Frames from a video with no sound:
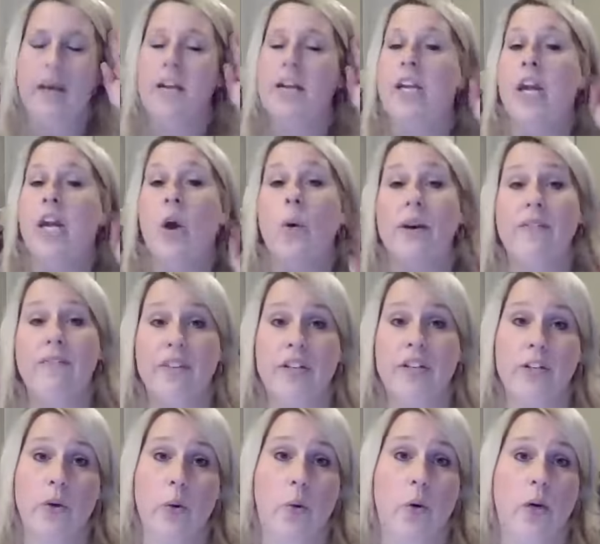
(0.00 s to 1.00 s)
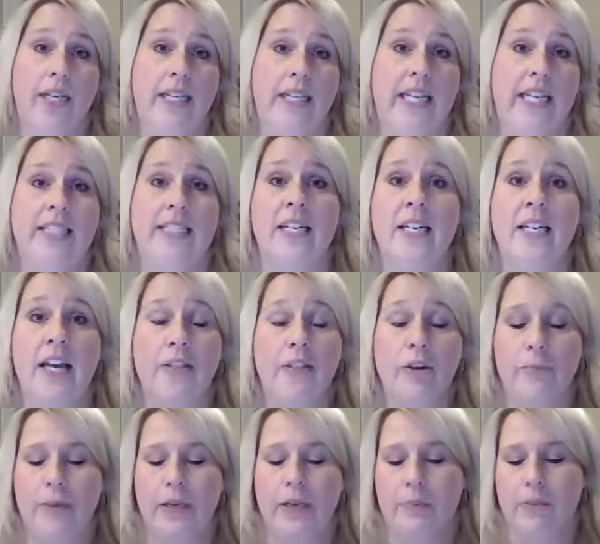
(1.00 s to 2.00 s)
No inventory. That's
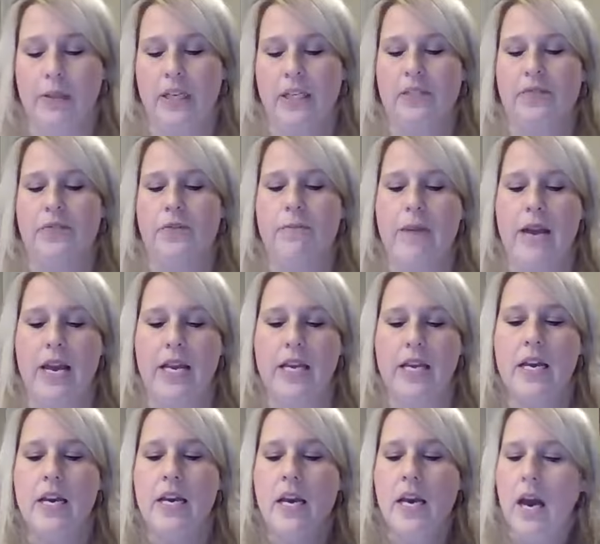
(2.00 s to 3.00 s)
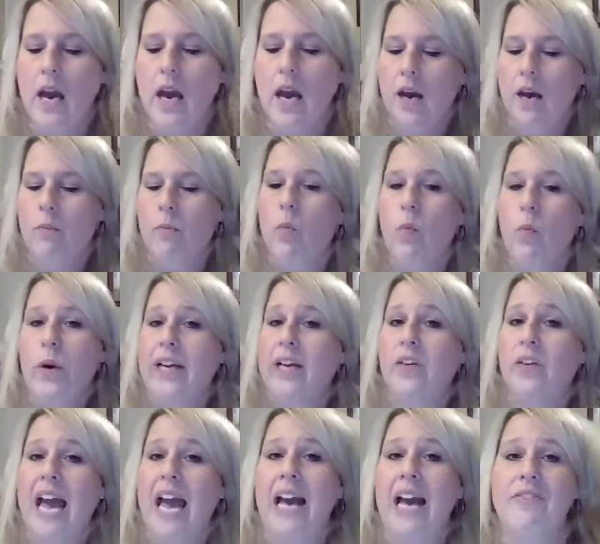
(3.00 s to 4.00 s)
another big plus for me. We
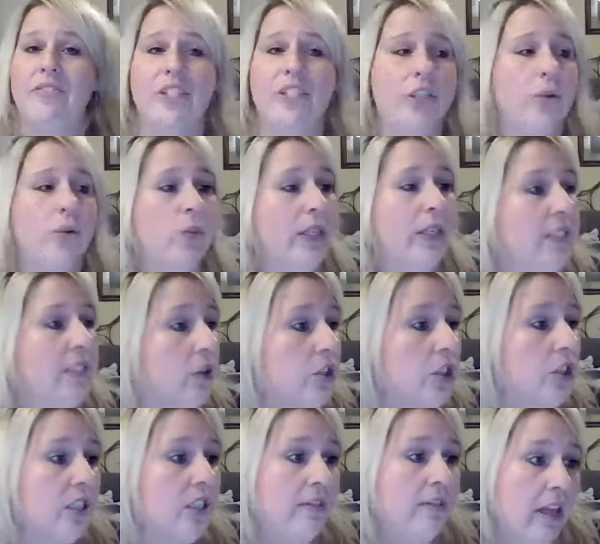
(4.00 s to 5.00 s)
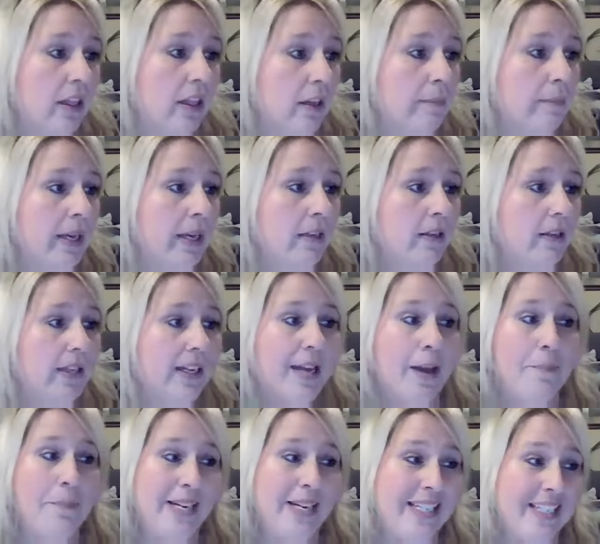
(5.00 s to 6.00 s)
don't have to do research and development. The
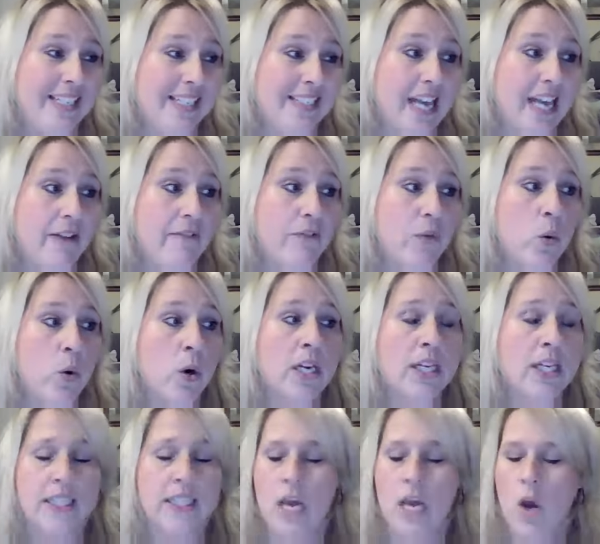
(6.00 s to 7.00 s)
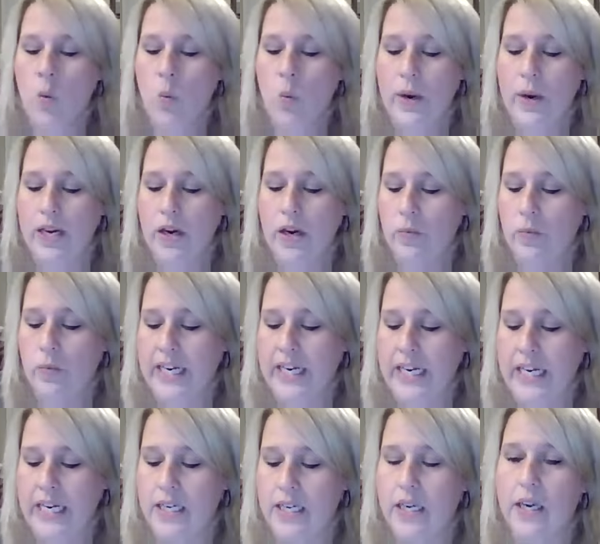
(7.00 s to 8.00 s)
company does that for us. We don't
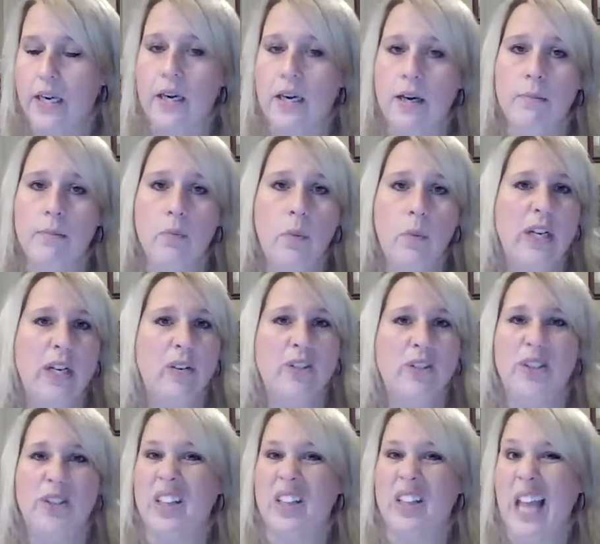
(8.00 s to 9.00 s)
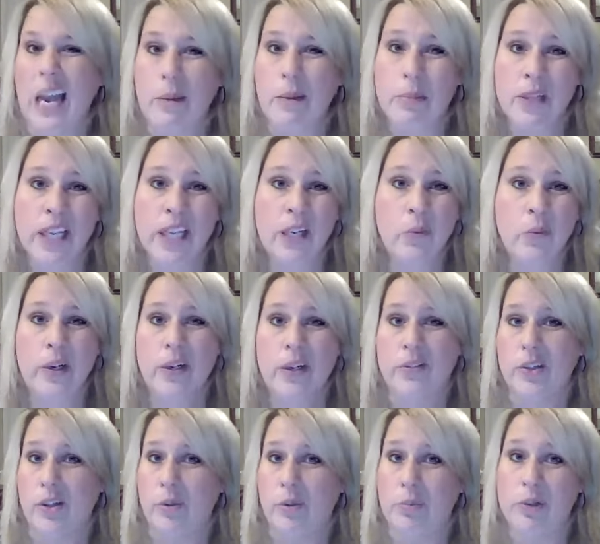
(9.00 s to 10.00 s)
need, we don't do the labeling. We don't
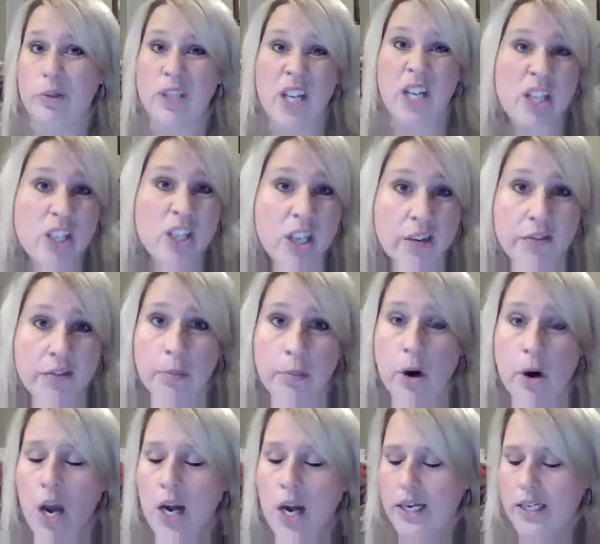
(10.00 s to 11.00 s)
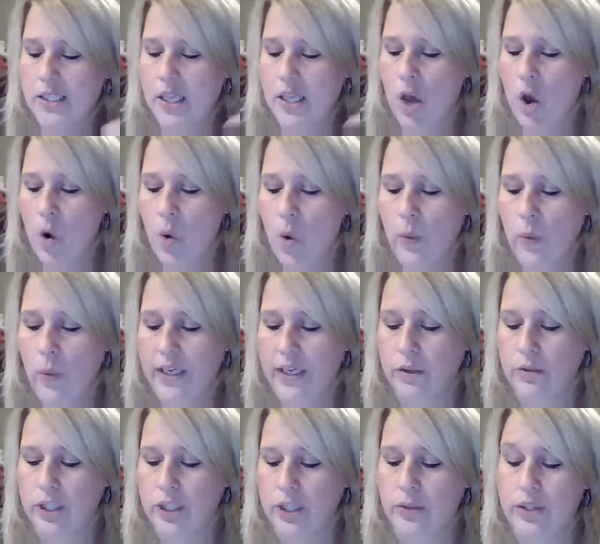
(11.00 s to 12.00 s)
do the production of the products. We
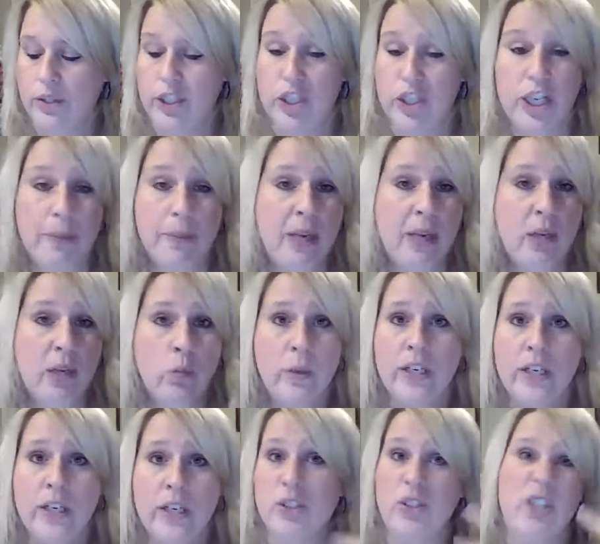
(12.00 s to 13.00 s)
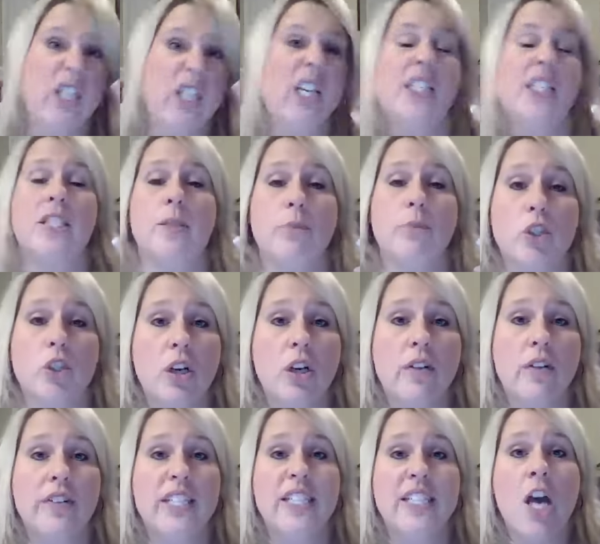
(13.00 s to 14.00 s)
don't do the shipping. We don't do the customer
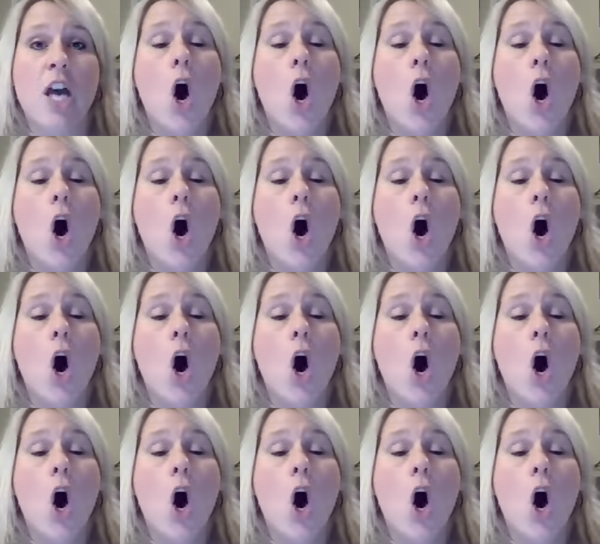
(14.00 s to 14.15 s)
service.